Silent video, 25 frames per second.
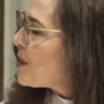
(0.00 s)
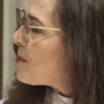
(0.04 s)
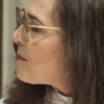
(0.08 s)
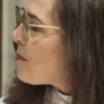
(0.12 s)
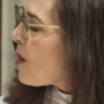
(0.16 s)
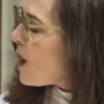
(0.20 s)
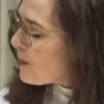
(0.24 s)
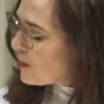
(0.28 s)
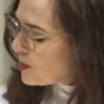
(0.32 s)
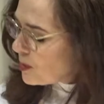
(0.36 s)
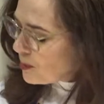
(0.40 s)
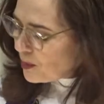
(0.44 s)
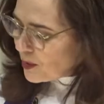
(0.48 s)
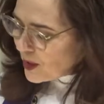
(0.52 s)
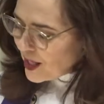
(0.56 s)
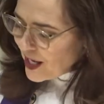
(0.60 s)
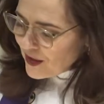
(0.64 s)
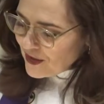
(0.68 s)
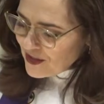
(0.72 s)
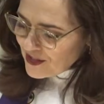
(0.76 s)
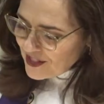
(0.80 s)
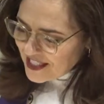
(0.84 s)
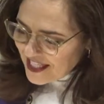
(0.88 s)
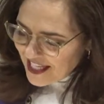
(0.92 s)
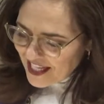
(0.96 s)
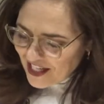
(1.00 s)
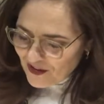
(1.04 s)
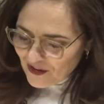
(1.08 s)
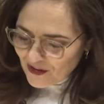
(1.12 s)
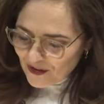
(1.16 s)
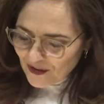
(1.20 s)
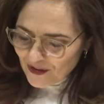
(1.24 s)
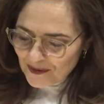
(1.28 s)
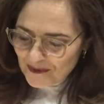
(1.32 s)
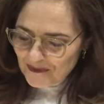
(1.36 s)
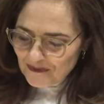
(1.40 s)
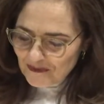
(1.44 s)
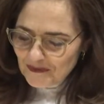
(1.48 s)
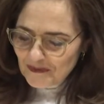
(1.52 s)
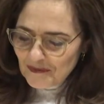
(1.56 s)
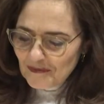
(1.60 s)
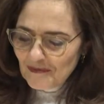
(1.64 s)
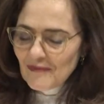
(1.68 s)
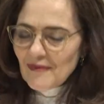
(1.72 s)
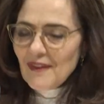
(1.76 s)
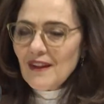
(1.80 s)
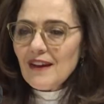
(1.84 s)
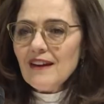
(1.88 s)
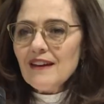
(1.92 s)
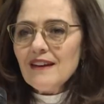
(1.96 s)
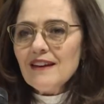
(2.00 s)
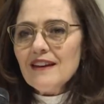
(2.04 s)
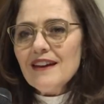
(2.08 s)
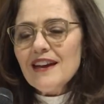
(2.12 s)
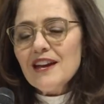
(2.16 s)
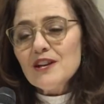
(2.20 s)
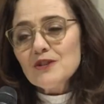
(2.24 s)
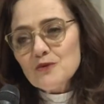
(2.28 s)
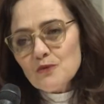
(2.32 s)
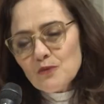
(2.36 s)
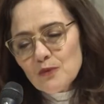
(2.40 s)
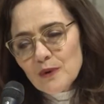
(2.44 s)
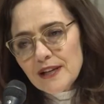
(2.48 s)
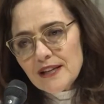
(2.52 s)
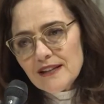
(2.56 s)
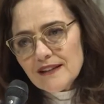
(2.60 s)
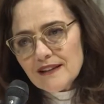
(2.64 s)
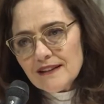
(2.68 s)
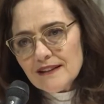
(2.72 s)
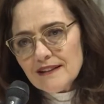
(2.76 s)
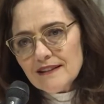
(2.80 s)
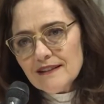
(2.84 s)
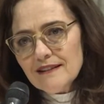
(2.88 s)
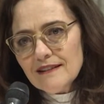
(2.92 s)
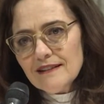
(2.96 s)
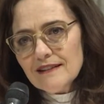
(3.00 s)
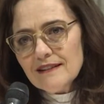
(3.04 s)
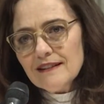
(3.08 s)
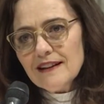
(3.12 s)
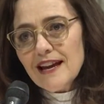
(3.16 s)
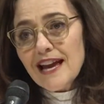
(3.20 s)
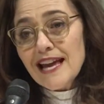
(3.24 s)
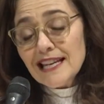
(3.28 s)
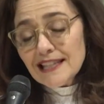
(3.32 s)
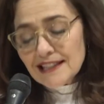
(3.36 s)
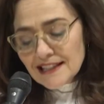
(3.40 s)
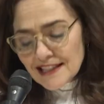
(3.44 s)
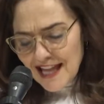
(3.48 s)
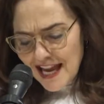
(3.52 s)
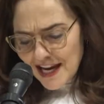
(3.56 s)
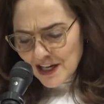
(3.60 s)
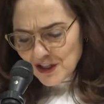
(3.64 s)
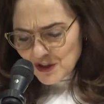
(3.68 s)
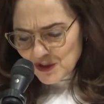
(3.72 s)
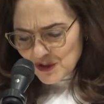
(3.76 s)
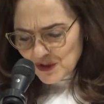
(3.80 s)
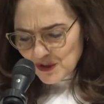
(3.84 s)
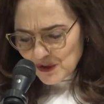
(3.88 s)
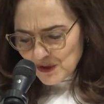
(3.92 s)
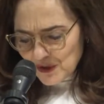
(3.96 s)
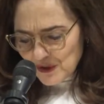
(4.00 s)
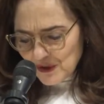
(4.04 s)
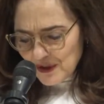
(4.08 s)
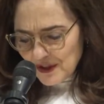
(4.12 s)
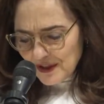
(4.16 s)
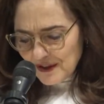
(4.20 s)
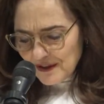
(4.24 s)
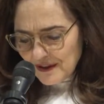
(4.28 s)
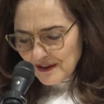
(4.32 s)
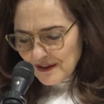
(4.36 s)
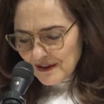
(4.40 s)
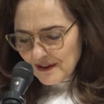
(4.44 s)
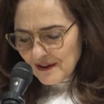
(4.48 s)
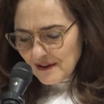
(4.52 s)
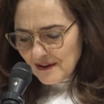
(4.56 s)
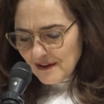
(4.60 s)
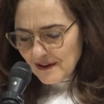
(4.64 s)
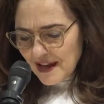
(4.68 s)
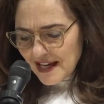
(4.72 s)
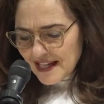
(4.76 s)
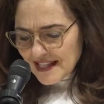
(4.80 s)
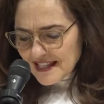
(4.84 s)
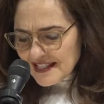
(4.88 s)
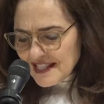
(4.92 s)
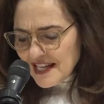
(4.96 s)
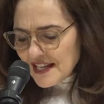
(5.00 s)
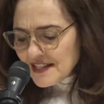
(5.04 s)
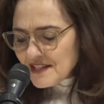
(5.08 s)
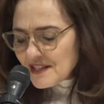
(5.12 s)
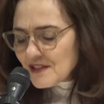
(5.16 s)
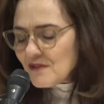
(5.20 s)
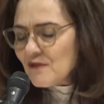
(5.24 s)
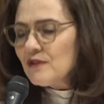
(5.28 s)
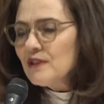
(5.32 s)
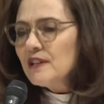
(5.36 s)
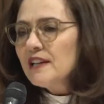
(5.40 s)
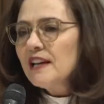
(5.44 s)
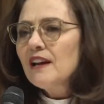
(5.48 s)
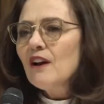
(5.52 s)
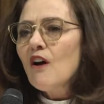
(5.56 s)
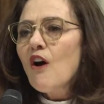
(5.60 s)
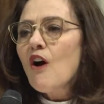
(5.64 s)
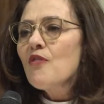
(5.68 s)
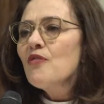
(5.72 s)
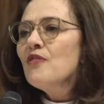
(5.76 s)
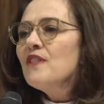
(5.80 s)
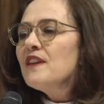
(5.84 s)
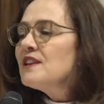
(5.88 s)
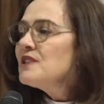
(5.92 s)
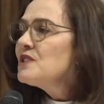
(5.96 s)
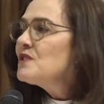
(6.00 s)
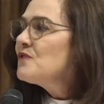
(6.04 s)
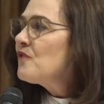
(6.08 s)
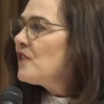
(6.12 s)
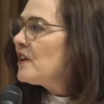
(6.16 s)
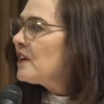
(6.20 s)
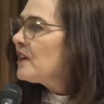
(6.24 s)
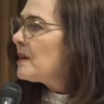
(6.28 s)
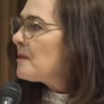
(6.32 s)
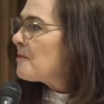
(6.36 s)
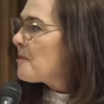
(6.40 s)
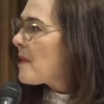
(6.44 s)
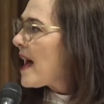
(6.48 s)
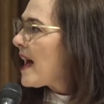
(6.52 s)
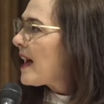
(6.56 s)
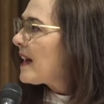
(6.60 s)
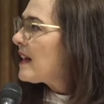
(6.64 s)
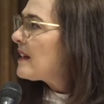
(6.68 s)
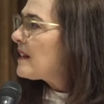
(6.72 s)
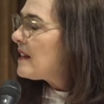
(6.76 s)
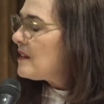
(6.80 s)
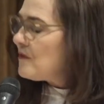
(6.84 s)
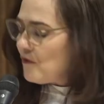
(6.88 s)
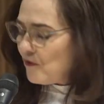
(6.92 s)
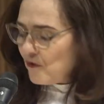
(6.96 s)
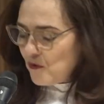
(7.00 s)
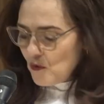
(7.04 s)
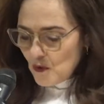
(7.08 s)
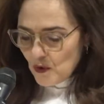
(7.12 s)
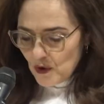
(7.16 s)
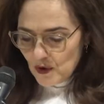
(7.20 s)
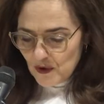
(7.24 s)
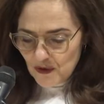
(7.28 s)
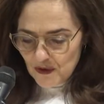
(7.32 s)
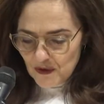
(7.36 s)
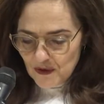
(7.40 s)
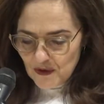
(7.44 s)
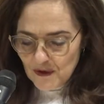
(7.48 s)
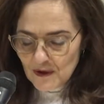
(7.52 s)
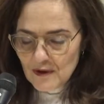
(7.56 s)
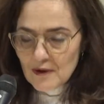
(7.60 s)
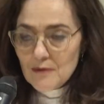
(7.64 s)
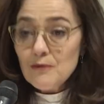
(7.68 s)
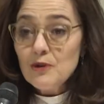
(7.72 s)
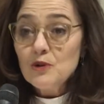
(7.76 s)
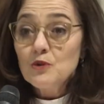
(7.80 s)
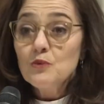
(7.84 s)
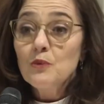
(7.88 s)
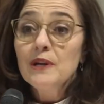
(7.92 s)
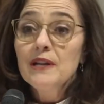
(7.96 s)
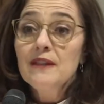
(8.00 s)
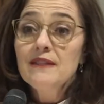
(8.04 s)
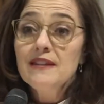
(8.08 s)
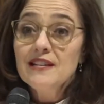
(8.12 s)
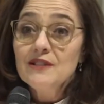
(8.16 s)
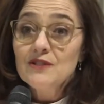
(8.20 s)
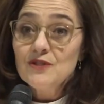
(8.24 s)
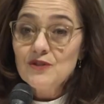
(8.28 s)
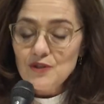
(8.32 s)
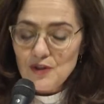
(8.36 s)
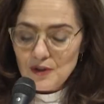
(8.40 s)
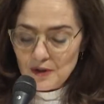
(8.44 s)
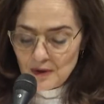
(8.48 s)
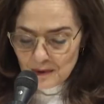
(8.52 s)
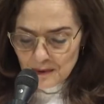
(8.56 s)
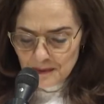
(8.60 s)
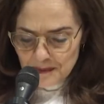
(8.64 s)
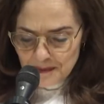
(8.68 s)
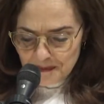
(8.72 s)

Barbara Brown Taylor, has written and lectured extensively on this very back and forth between these two.